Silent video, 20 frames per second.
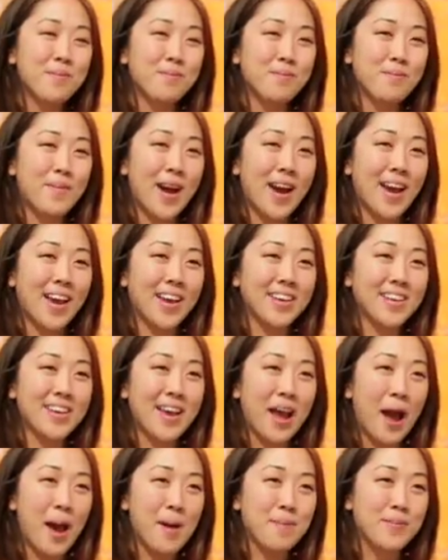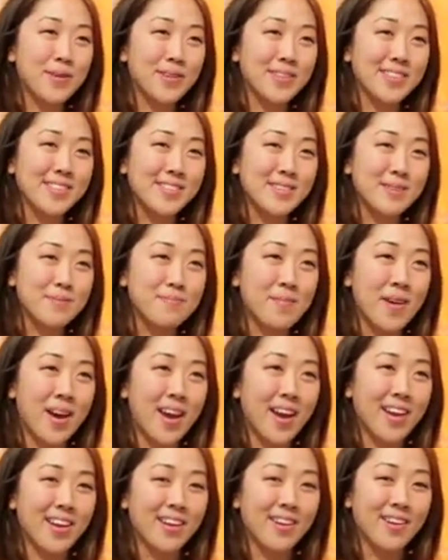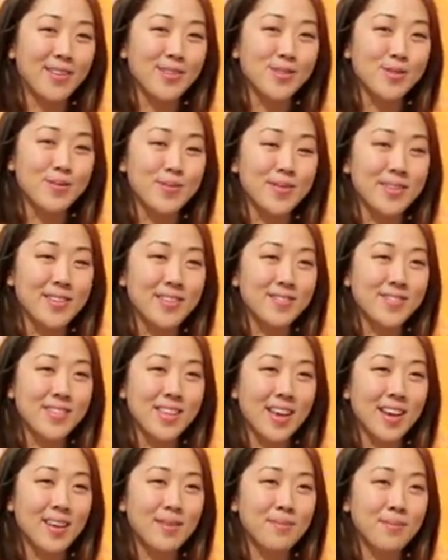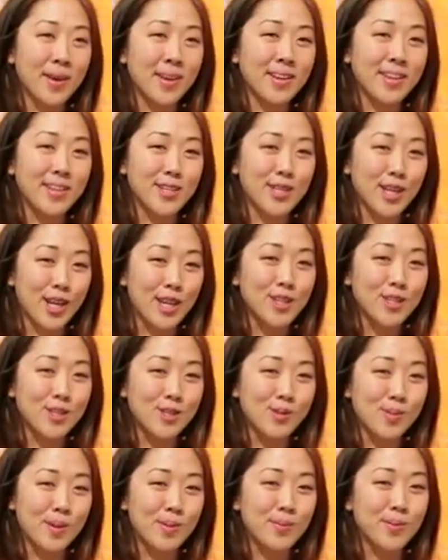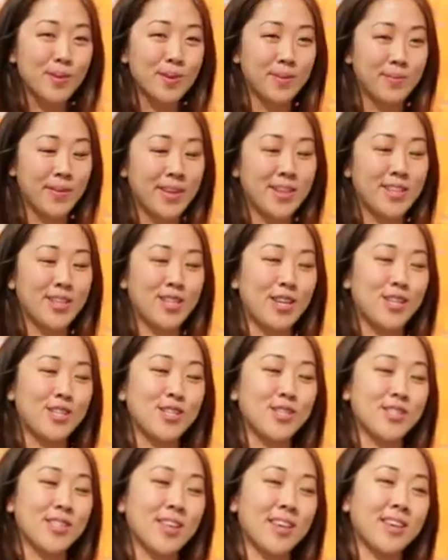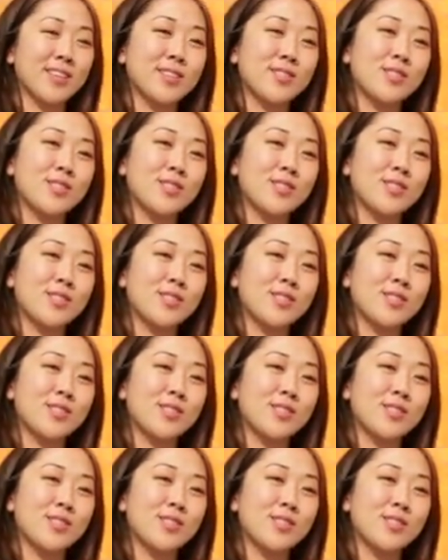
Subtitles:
my capitalistic mind also believes that money changes people and money changes things.